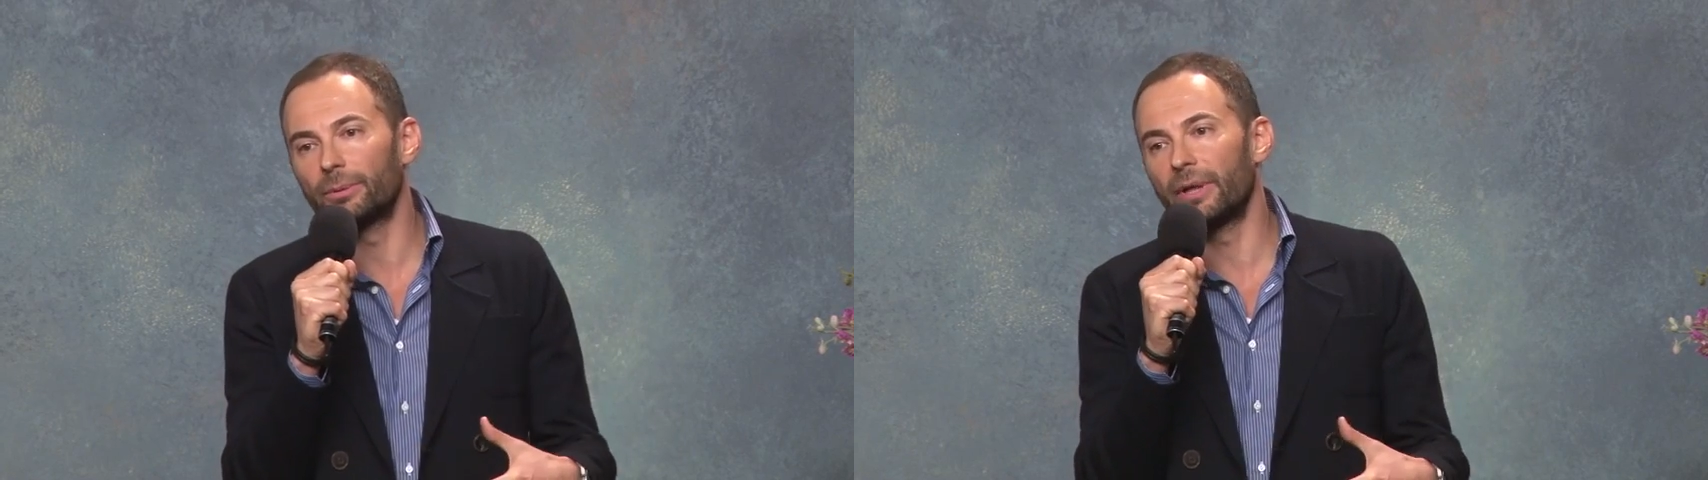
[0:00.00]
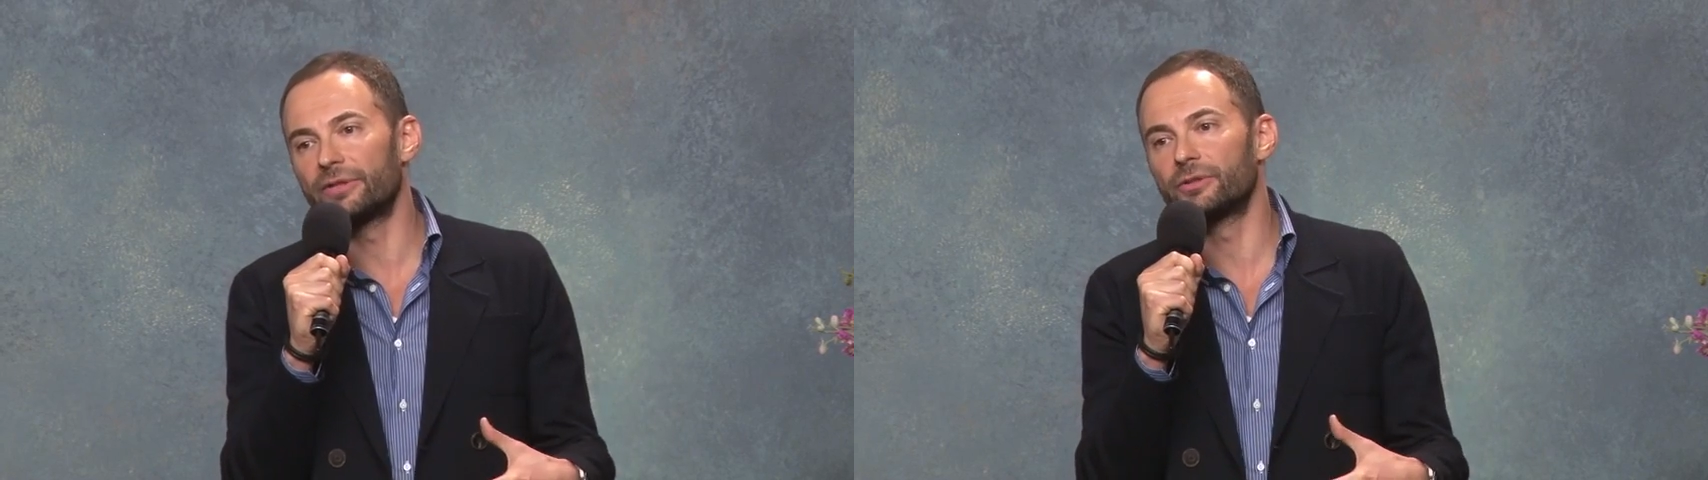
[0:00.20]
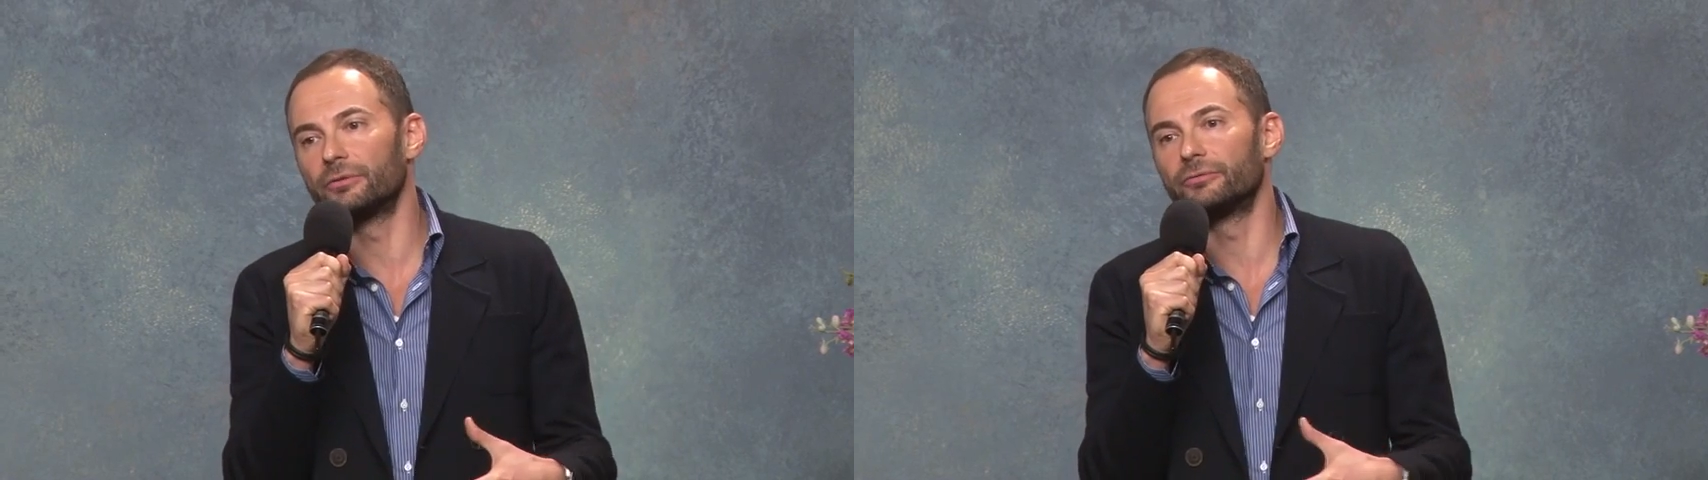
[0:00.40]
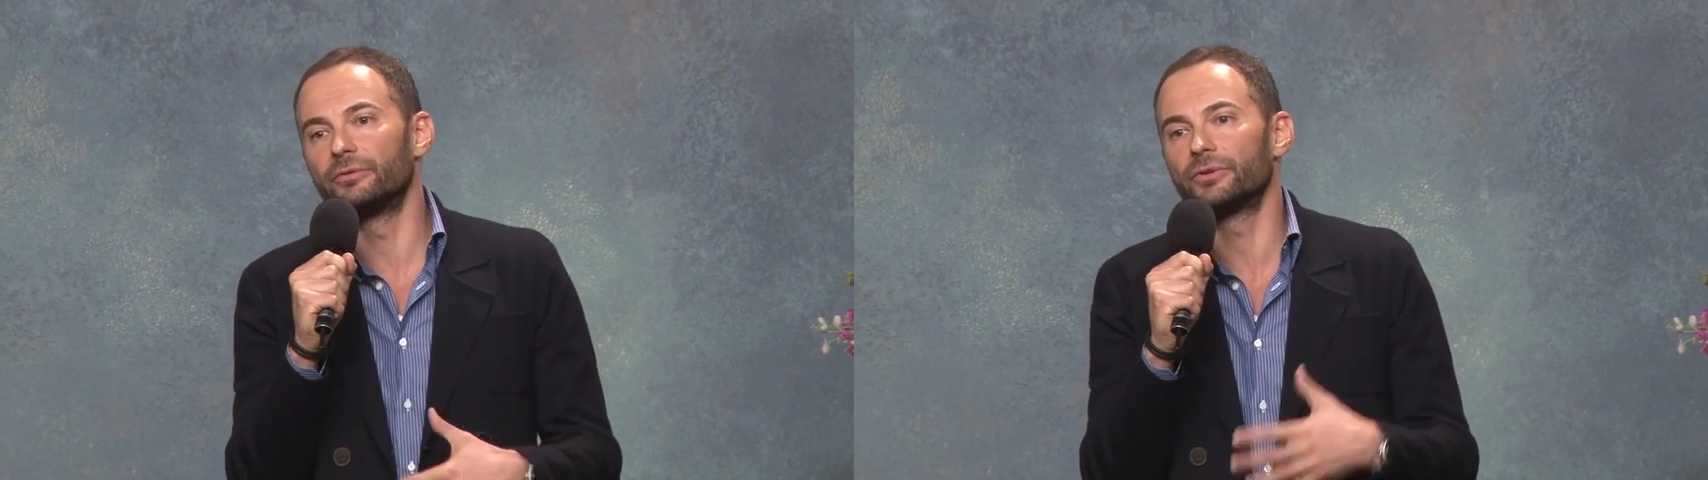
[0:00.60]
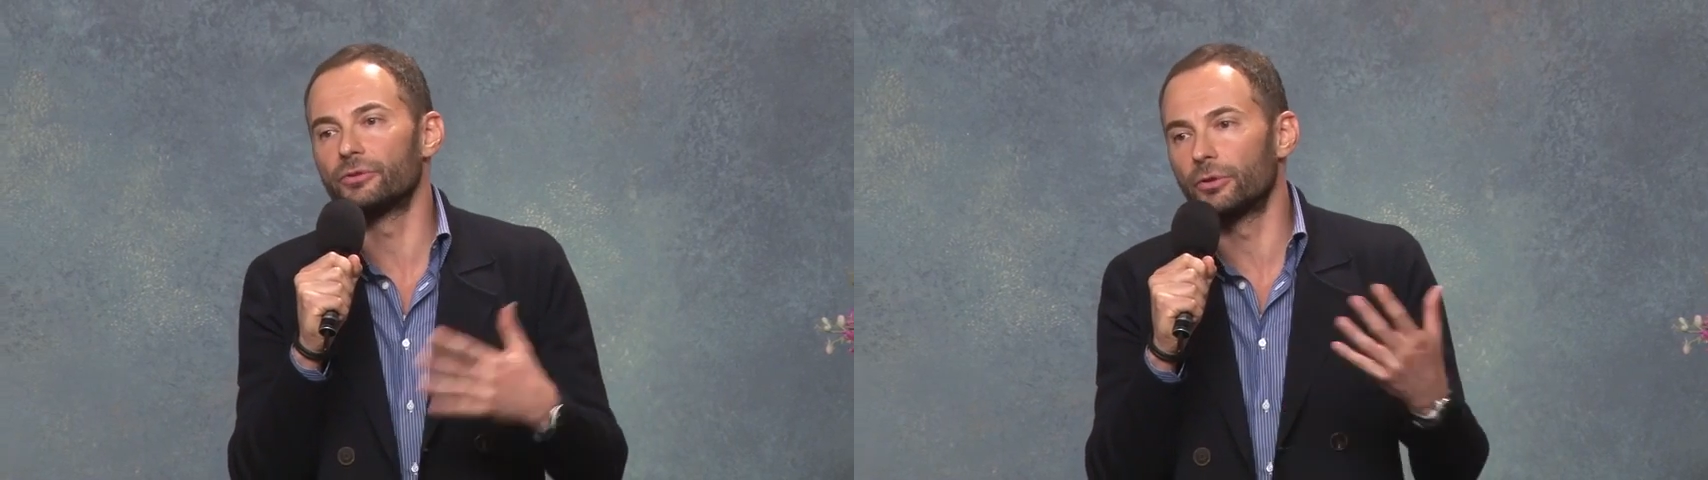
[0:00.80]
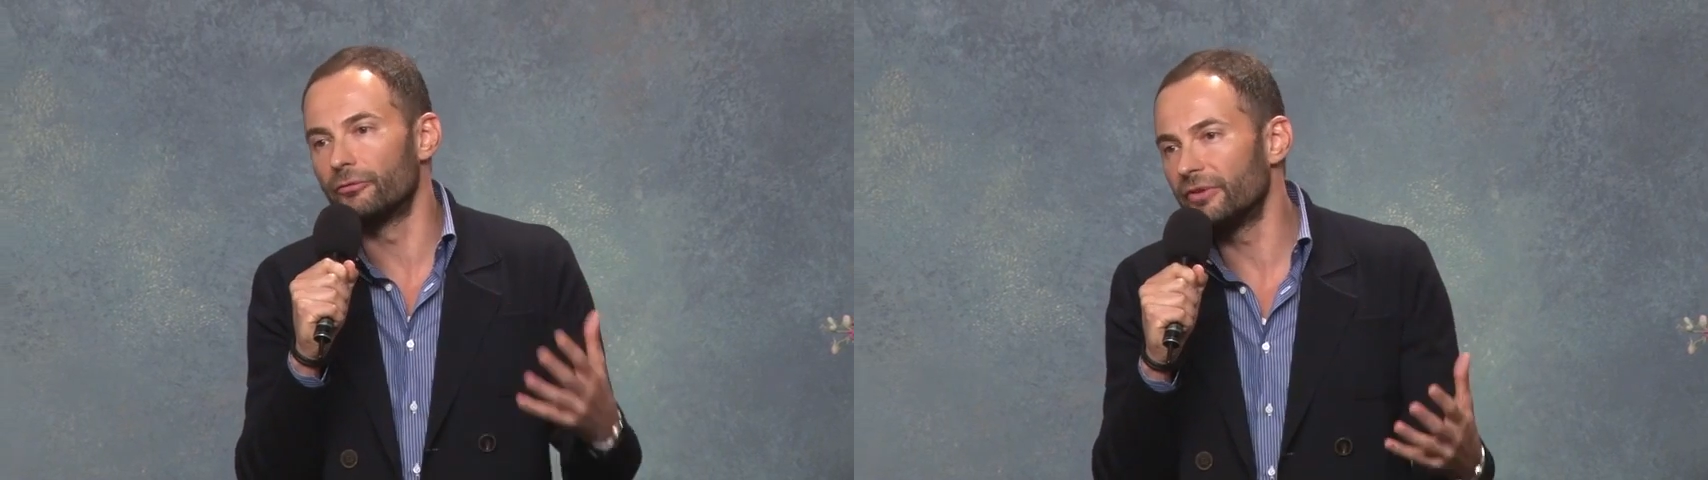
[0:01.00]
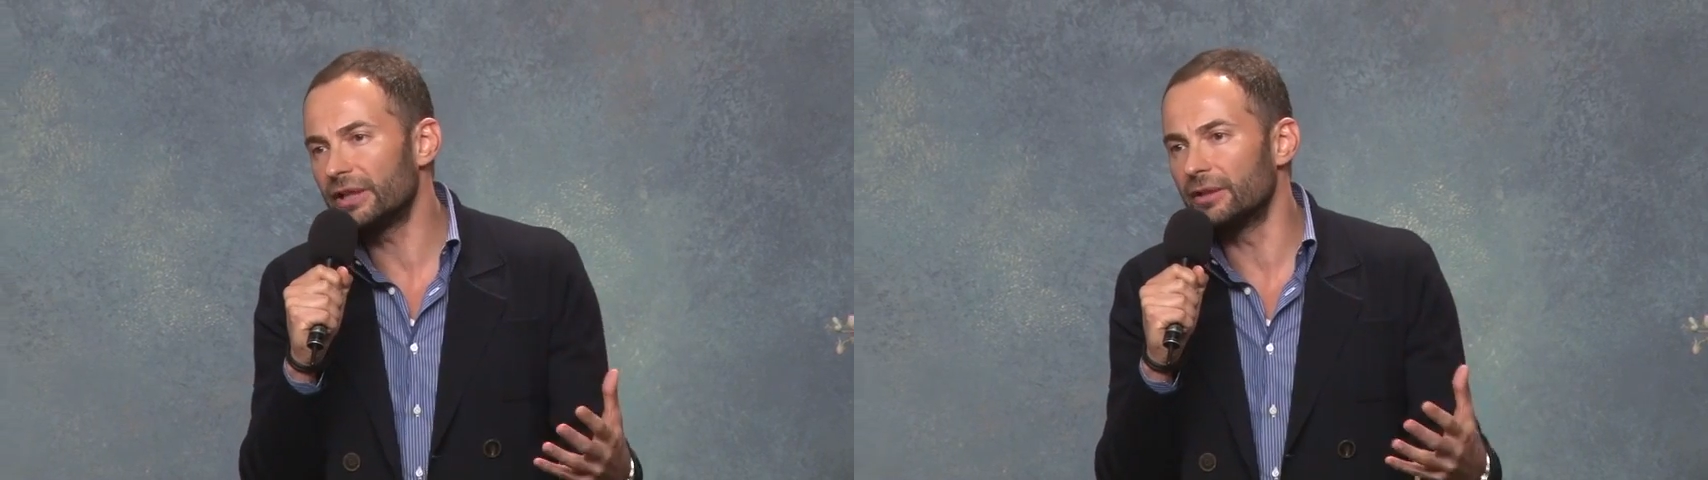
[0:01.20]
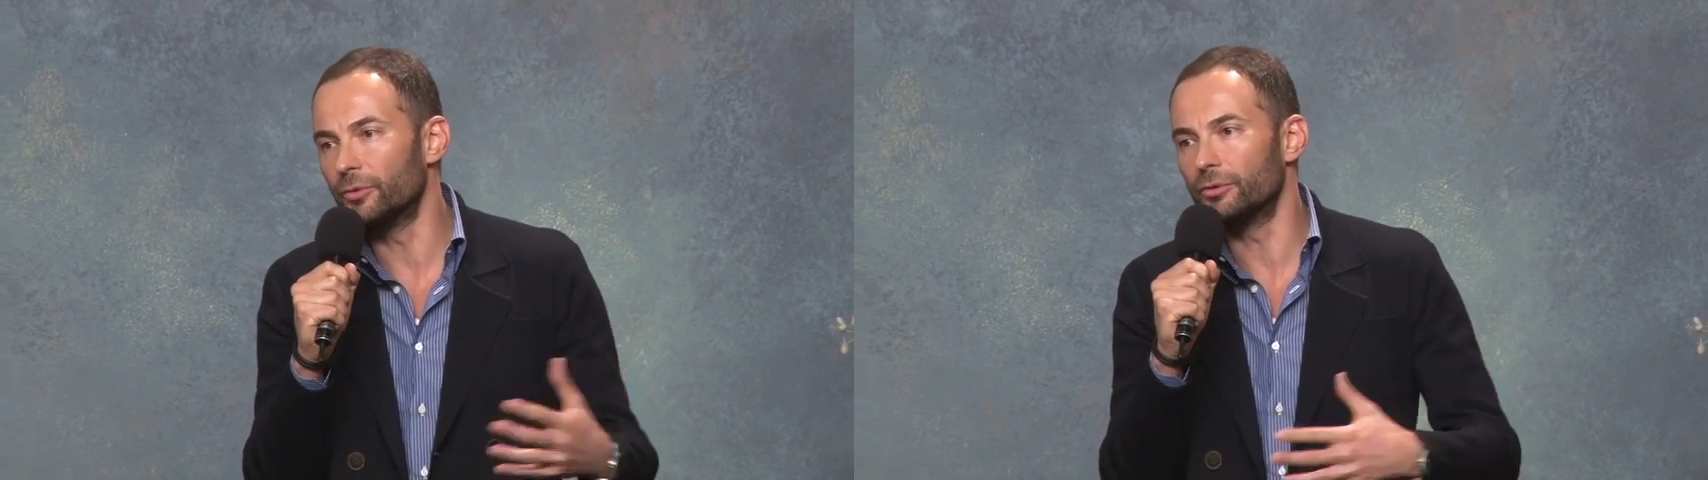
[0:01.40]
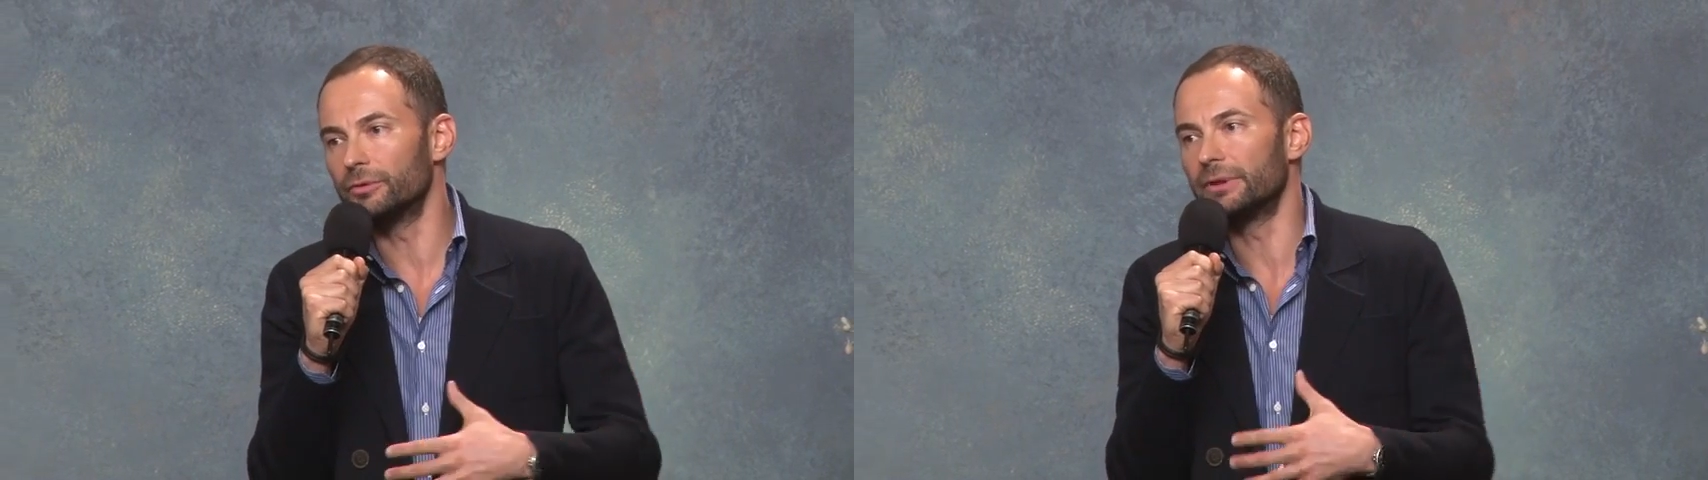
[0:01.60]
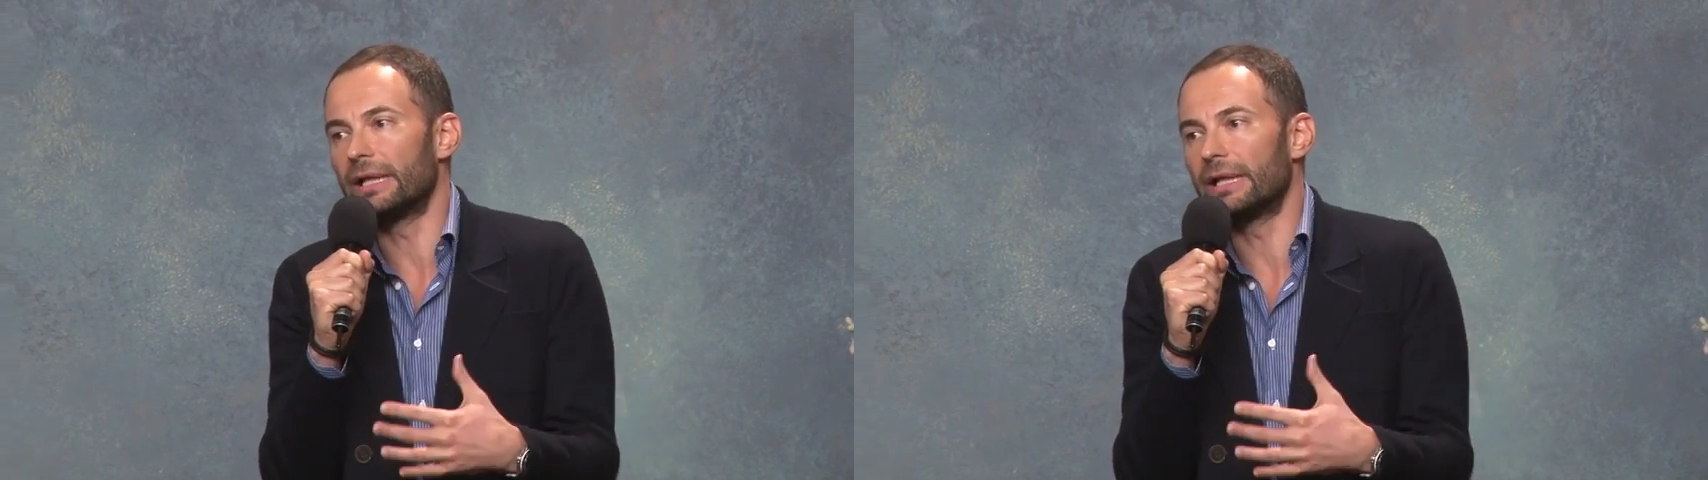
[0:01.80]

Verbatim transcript: a place of sort of victimhood,